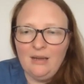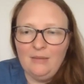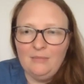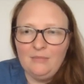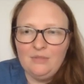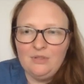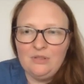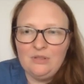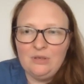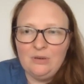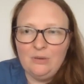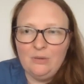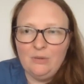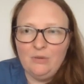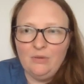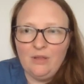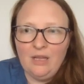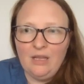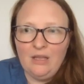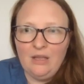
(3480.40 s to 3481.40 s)
So
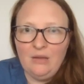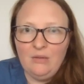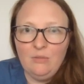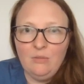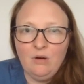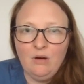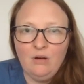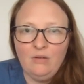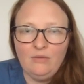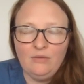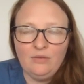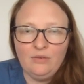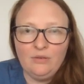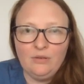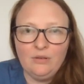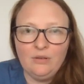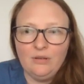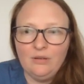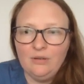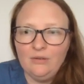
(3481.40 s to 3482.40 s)
thank you all
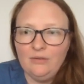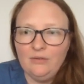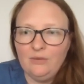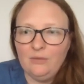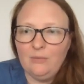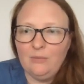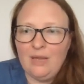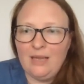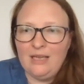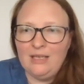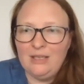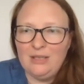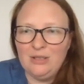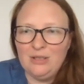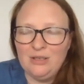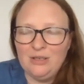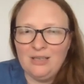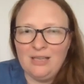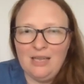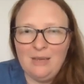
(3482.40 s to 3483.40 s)
for making
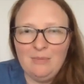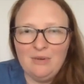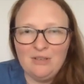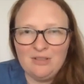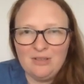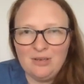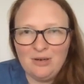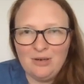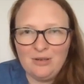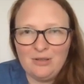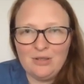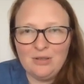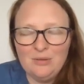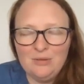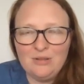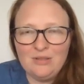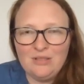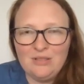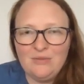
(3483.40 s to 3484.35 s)
sure to keep us on our toes as